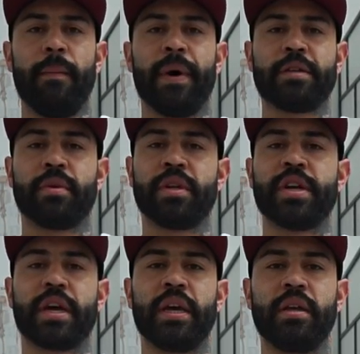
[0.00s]
But I just want to
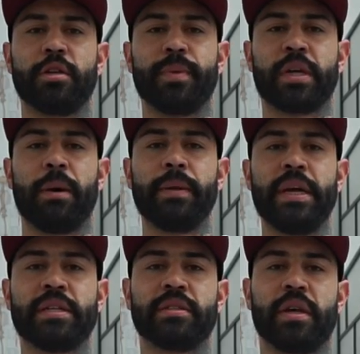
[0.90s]
check in. You know, it's been a couple of
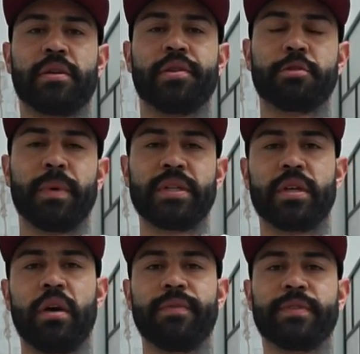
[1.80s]
days since I introduced
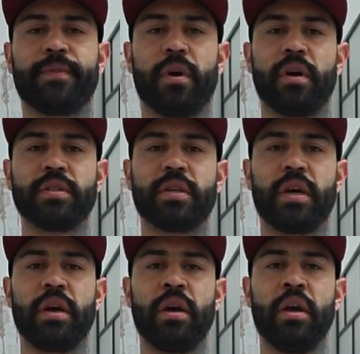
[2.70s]
myself. As far as
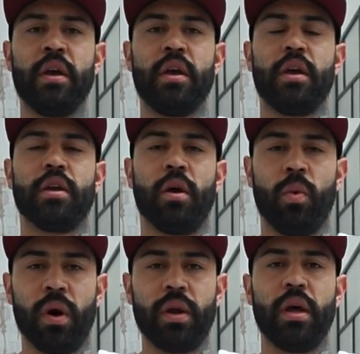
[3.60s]
uh, you know,
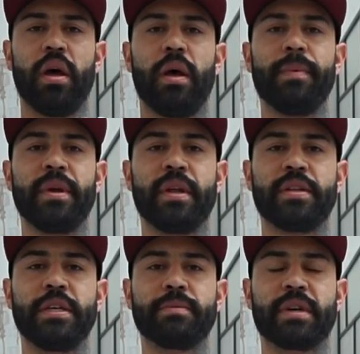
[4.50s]
one being
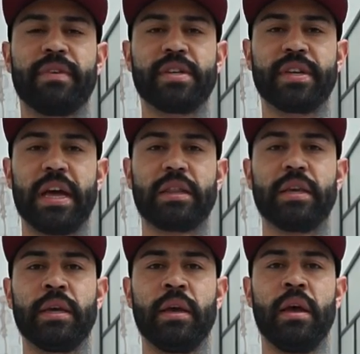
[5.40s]
a team excavation
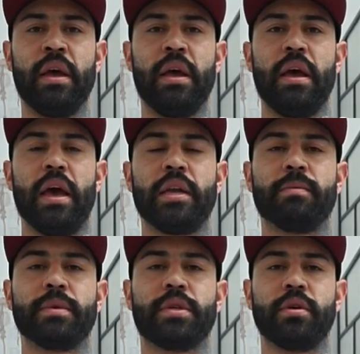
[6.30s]
athlete, and
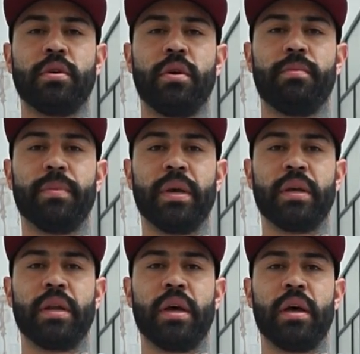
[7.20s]
number two
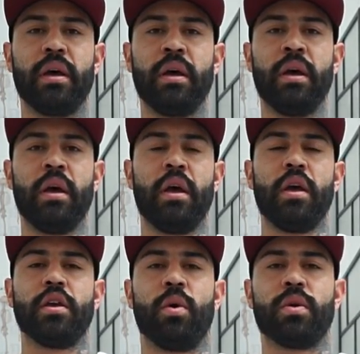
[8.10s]
being uh,
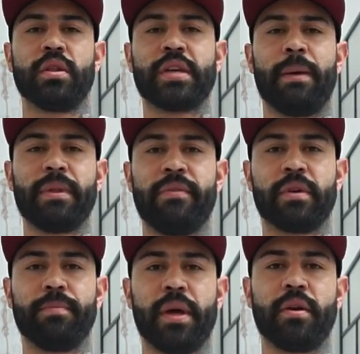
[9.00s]
you know one of the top level
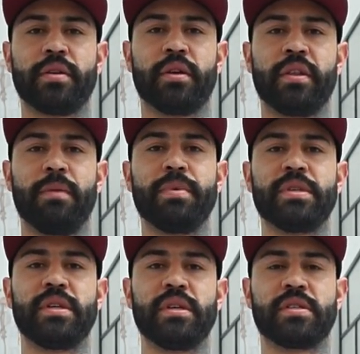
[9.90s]
competitors here in the N P
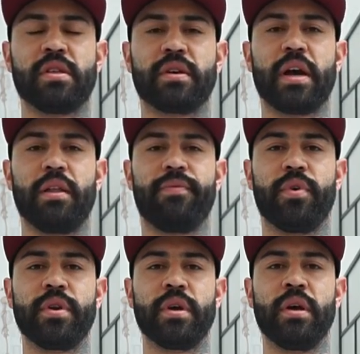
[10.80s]
C in Southern
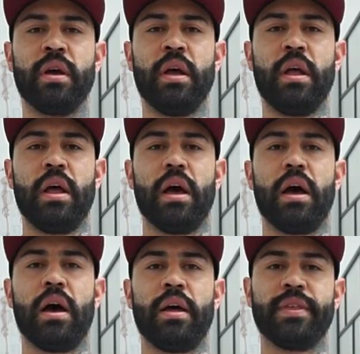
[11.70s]
California.
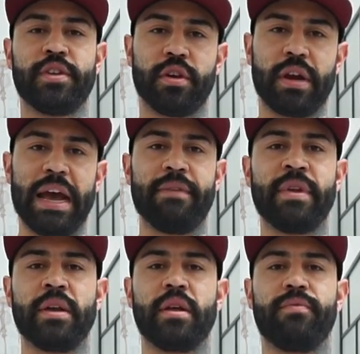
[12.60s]
Uh, this year I have
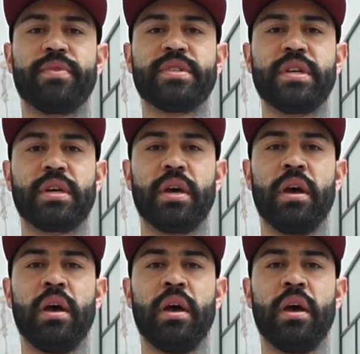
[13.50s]
not done physique.